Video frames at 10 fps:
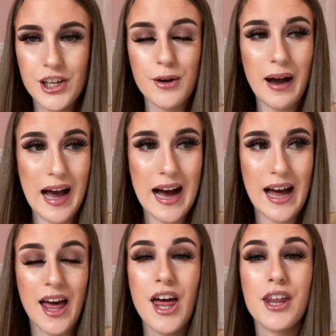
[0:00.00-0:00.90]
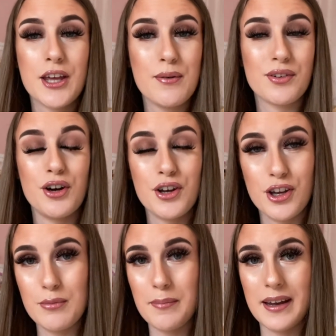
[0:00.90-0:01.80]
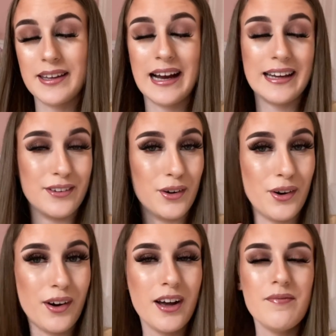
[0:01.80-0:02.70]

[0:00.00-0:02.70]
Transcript: you are the cutest human being I know.